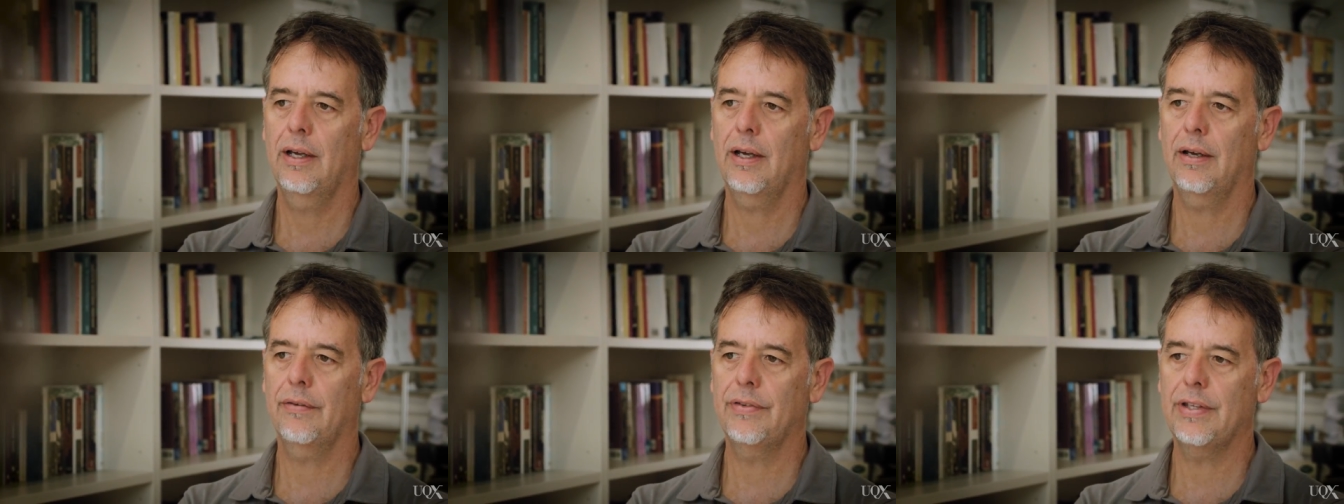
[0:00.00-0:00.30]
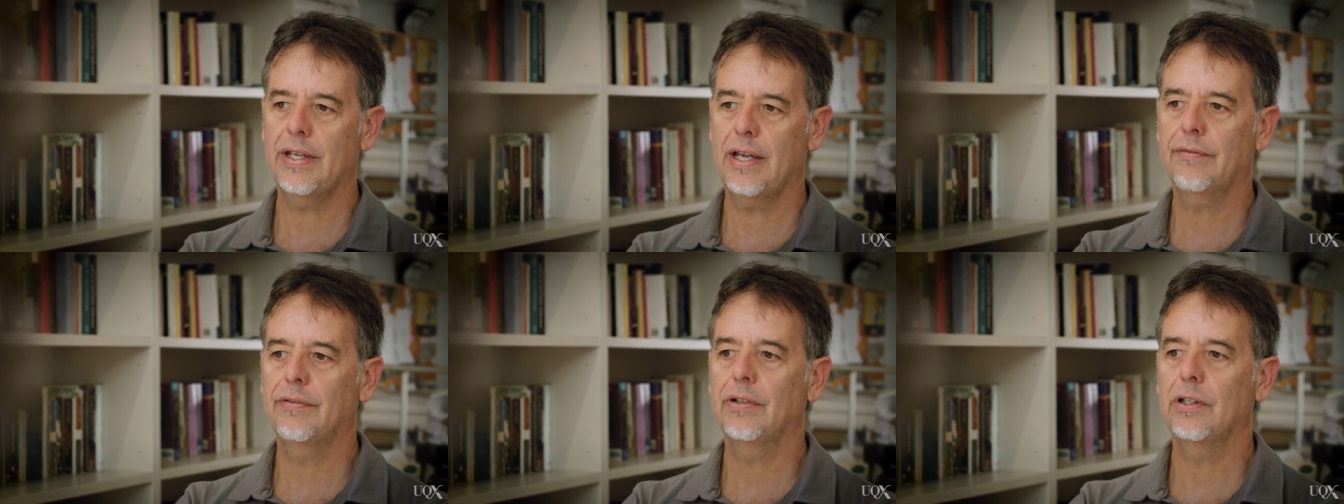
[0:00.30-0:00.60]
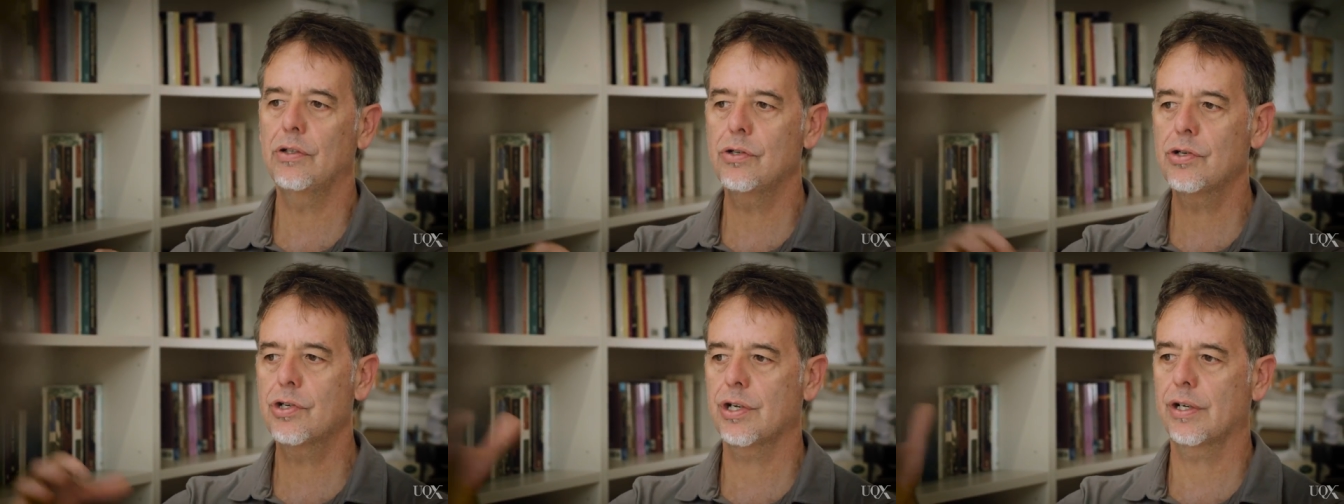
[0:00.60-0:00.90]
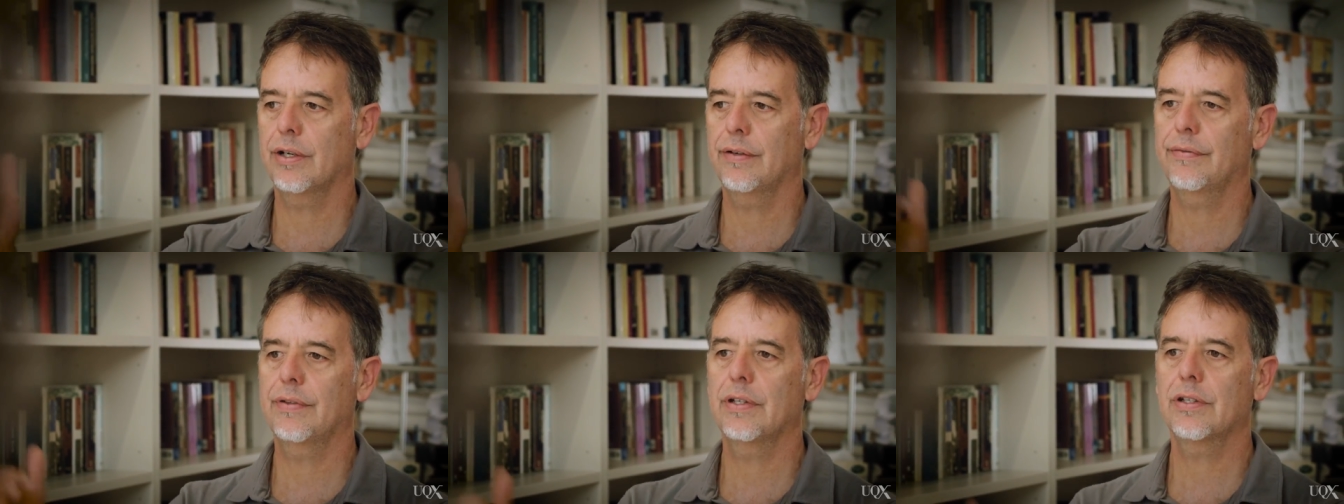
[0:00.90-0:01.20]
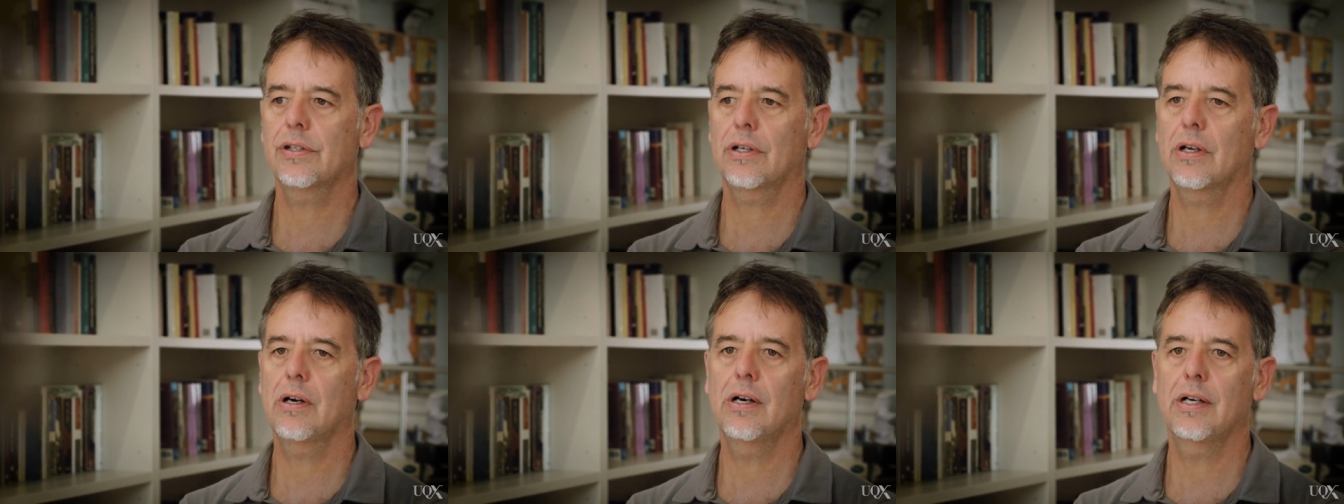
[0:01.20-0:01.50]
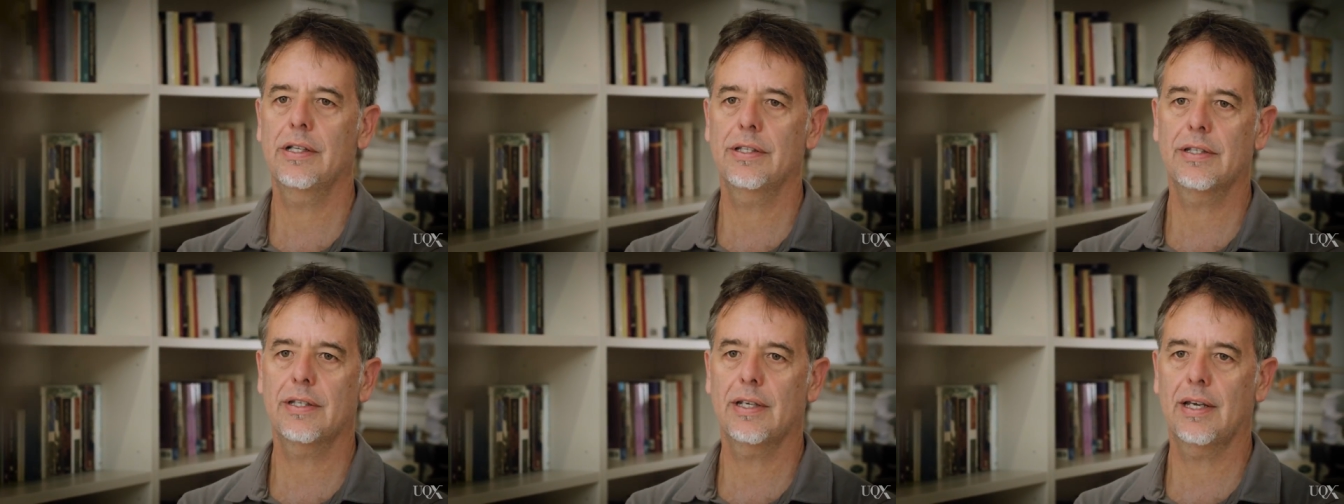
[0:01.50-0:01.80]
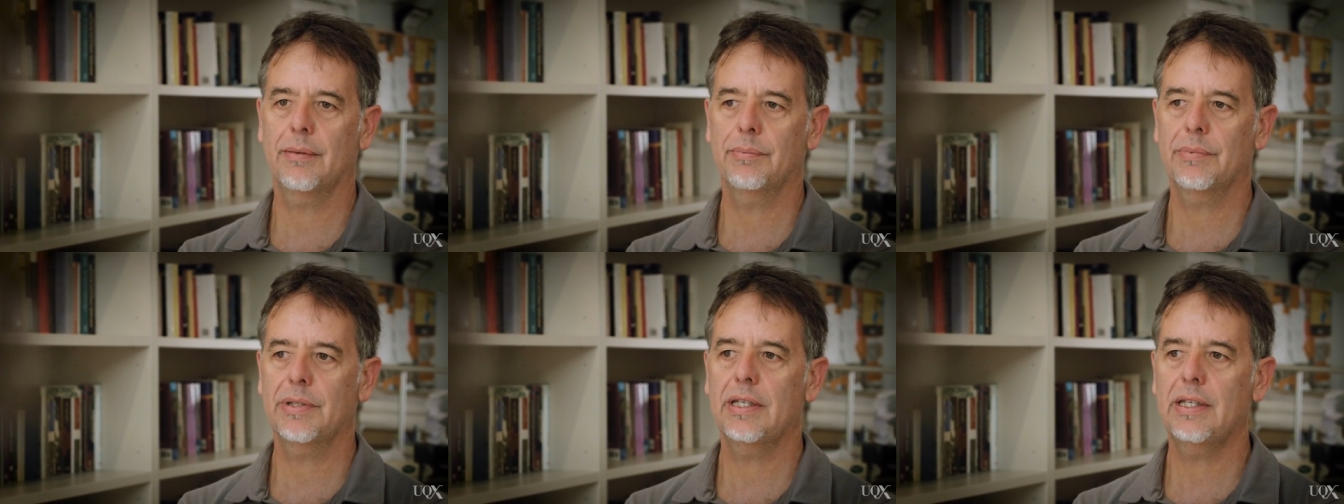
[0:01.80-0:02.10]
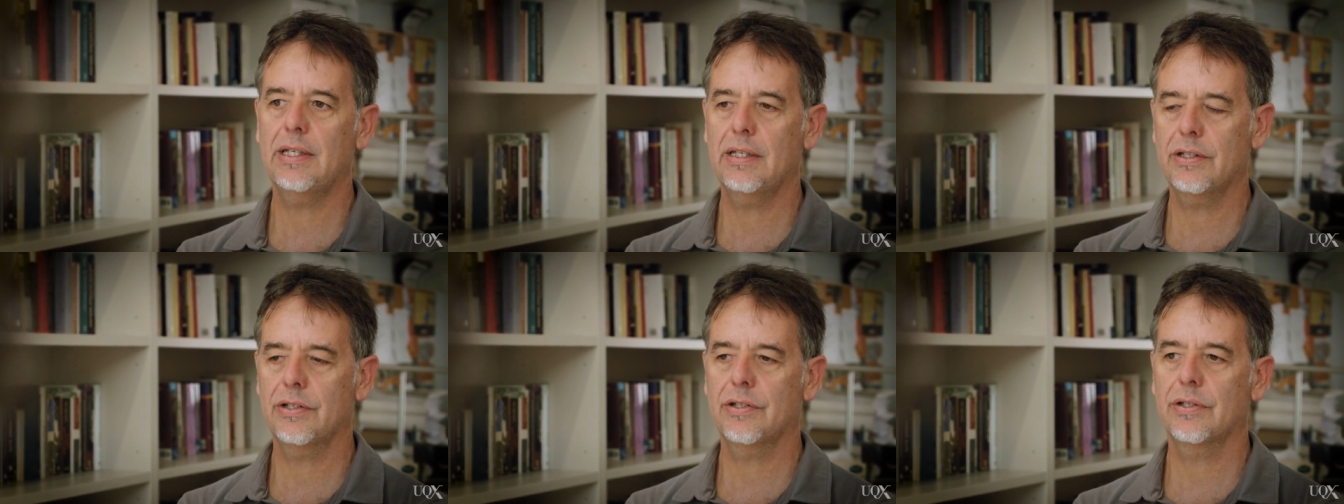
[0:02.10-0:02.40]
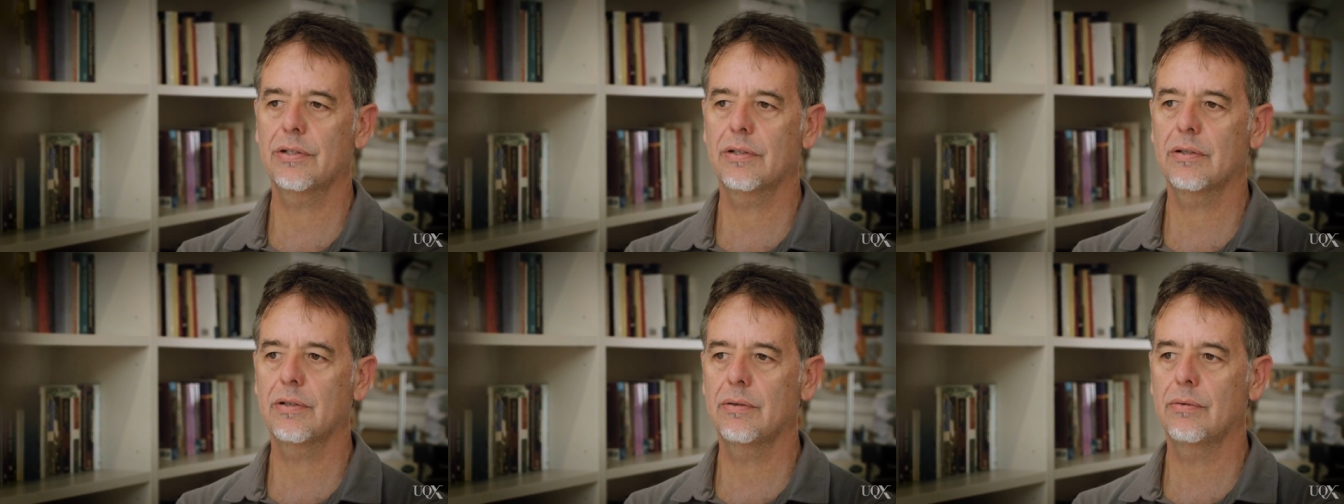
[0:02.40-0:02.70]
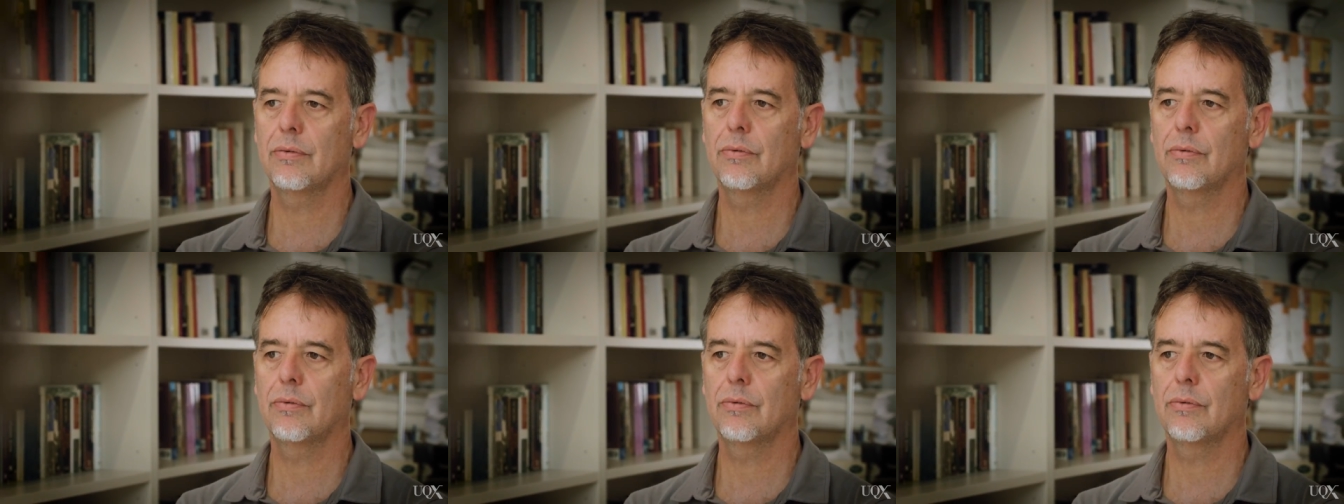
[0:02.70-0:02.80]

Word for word: of the evolution of this concept is